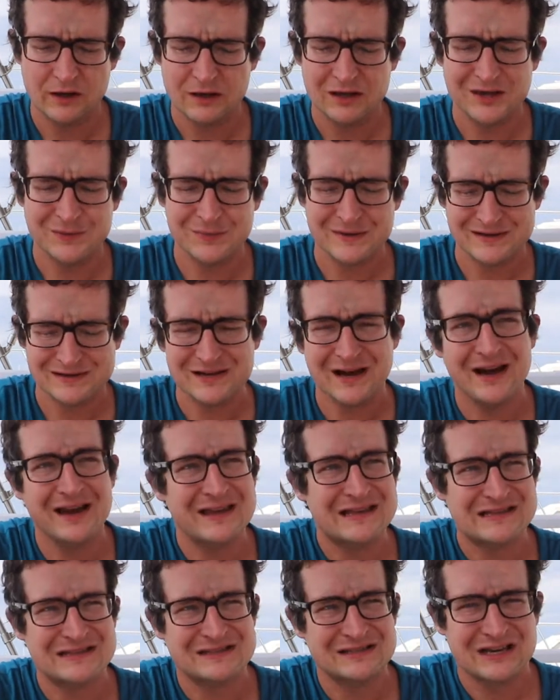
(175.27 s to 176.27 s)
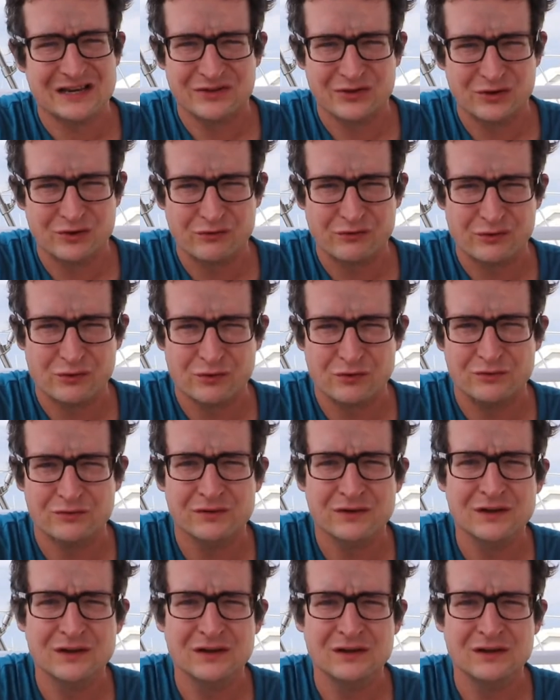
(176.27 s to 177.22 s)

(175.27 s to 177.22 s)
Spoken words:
to keep it tight inside the groove